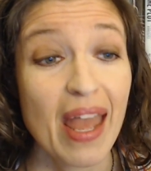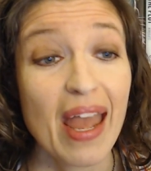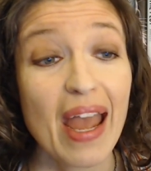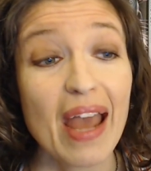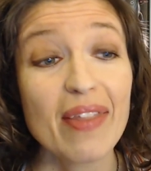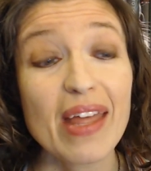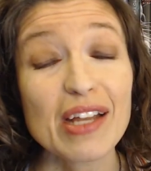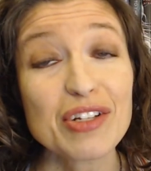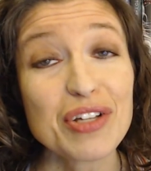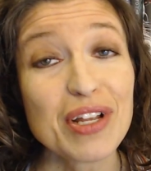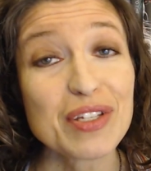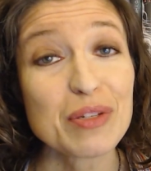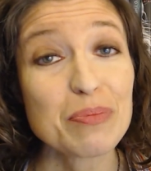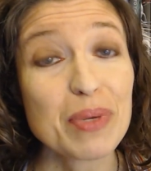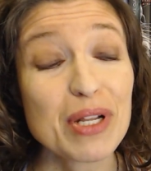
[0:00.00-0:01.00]
and that she
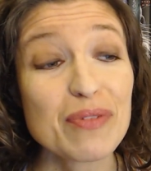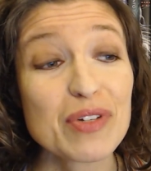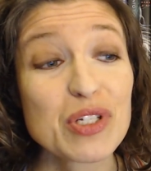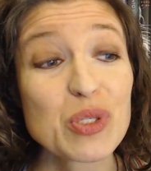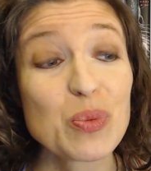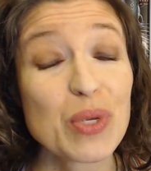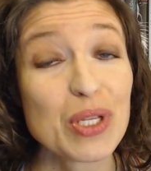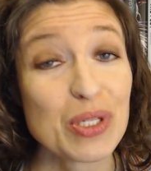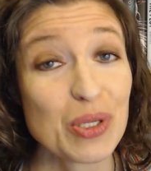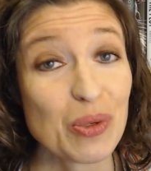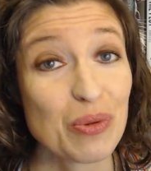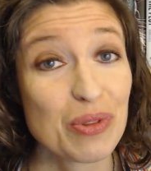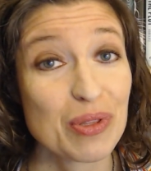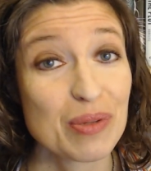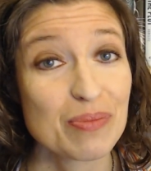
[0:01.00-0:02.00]
has a bit of a sweet
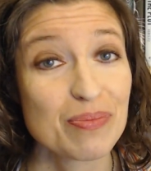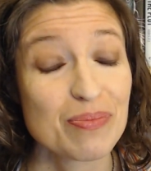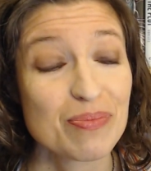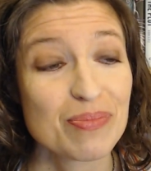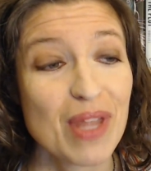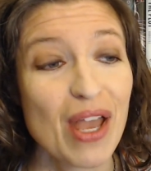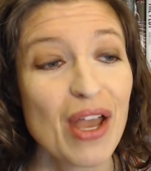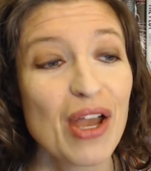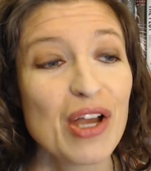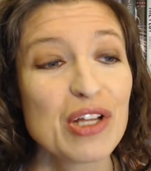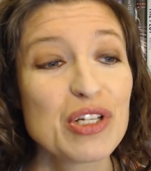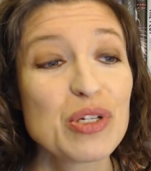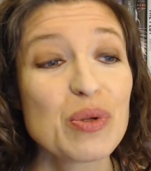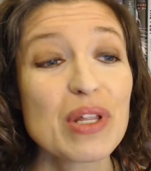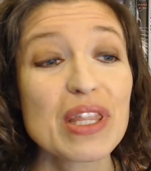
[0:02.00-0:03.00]
tooth.
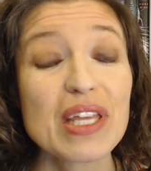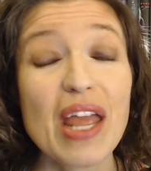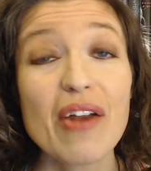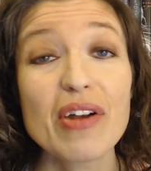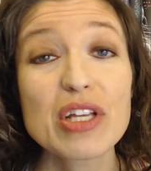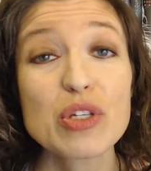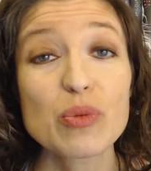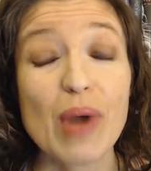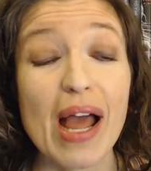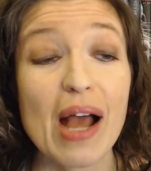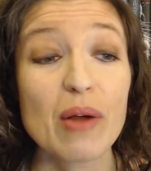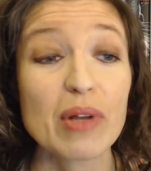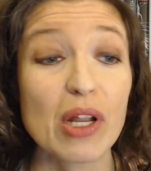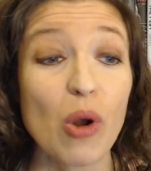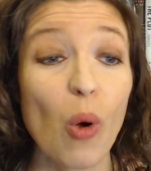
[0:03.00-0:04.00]
Judith carries
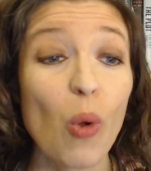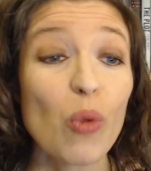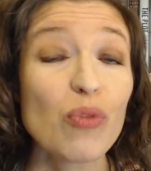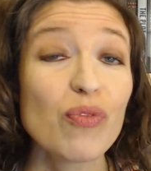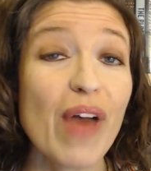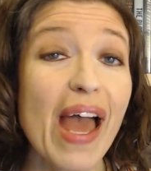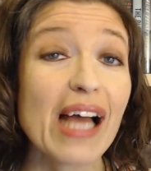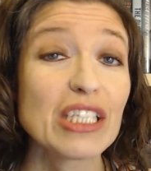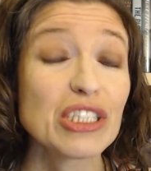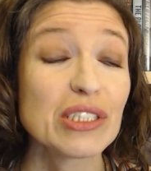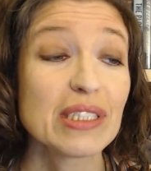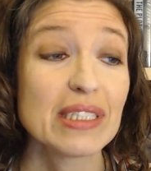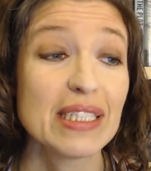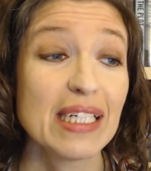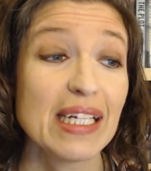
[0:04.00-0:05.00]
around an
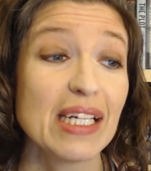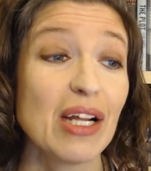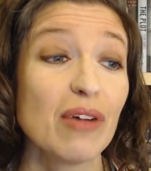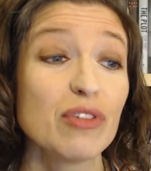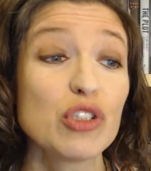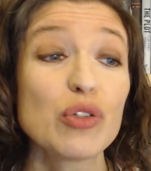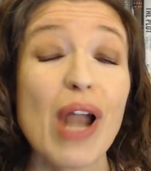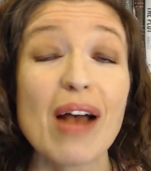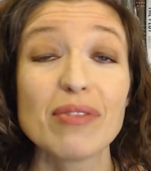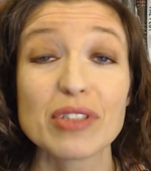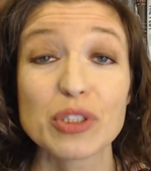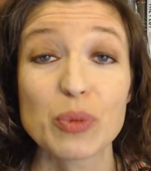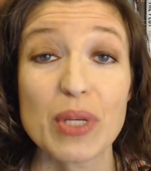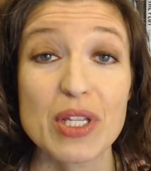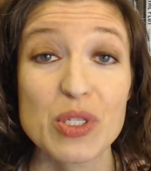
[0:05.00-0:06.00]
old-fashioned tin of travel
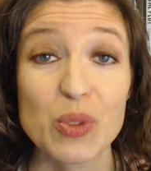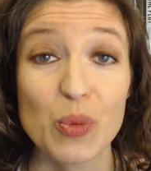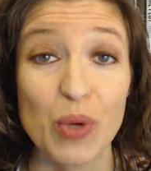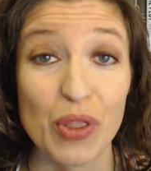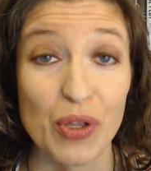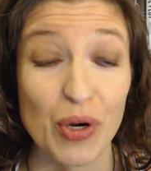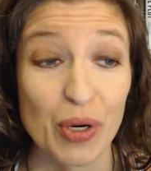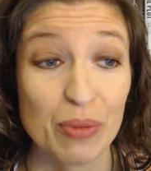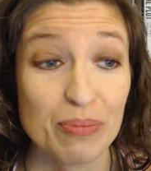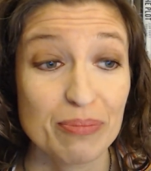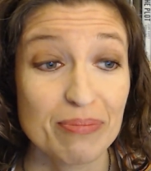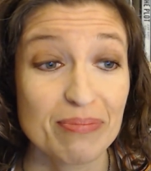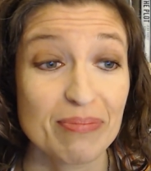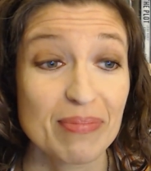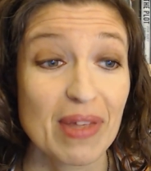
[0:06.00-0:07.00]
sweets with her,
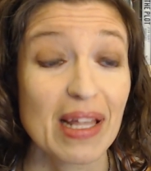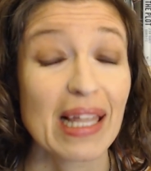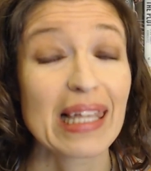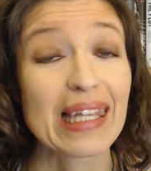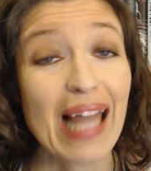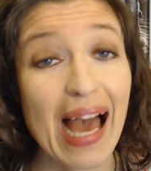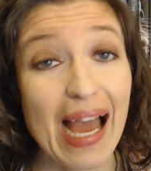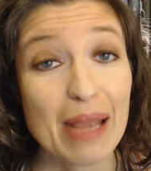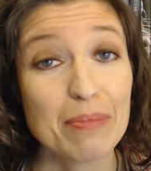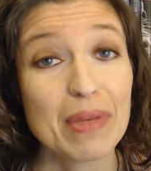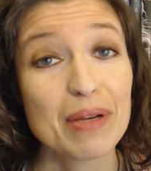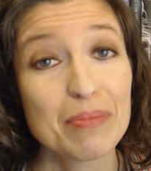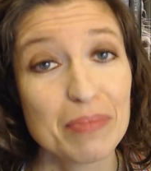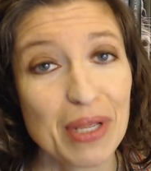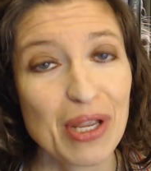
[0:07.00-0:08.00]
lime
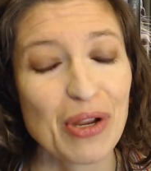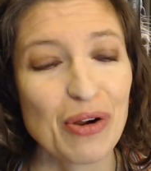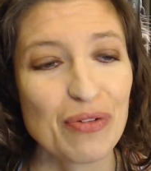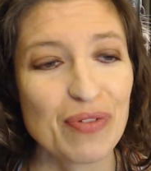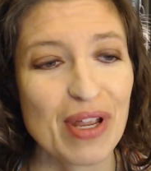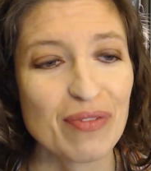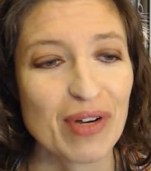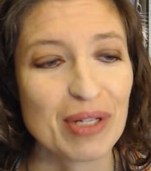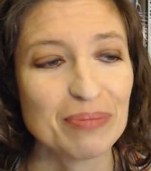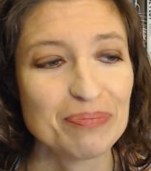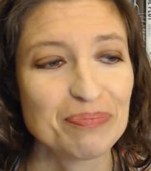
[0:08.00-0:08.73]
being her favorite.